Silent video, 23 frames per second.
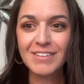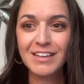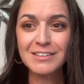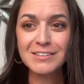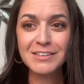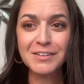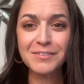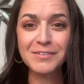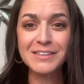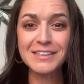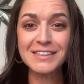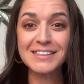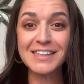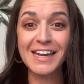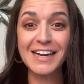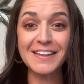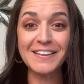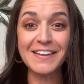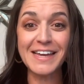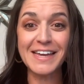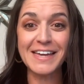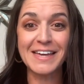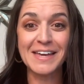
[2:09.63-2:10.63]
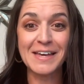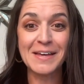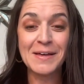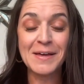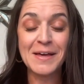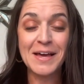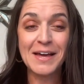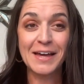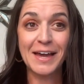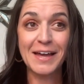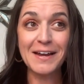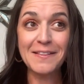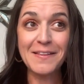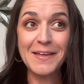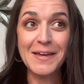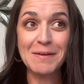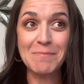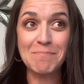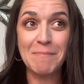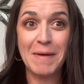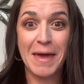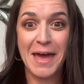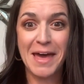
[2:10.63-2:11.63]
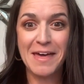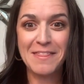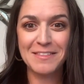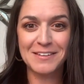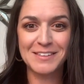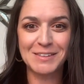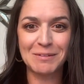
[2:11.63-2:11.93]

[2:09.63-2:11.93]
So it's kind of like math.